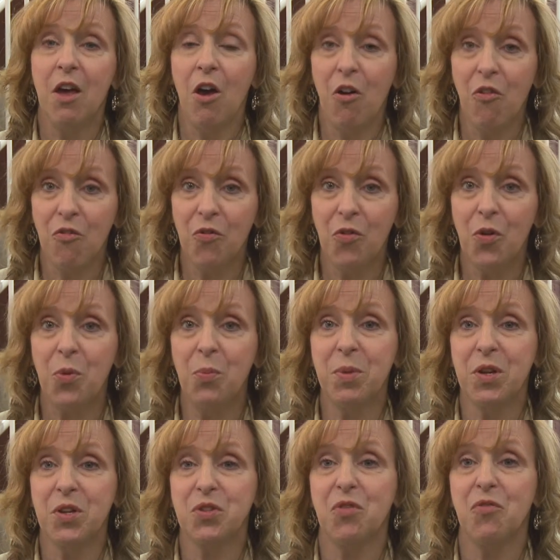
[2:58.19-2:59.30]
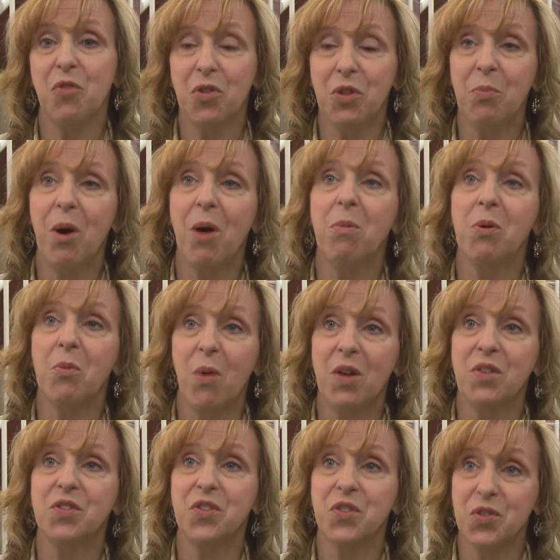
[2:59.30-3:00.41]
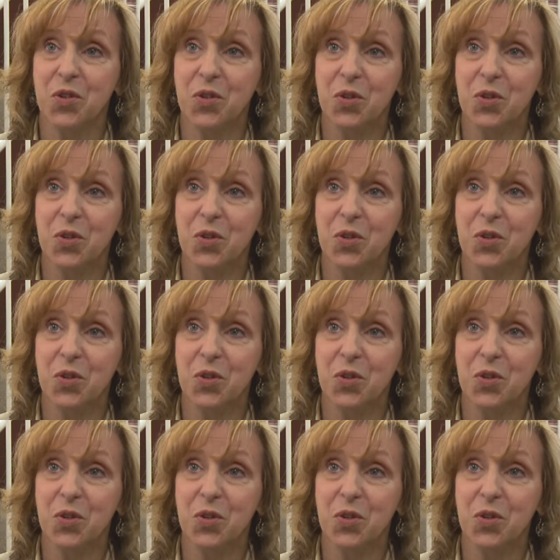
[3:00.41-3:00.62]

a full picture of what the public wants us to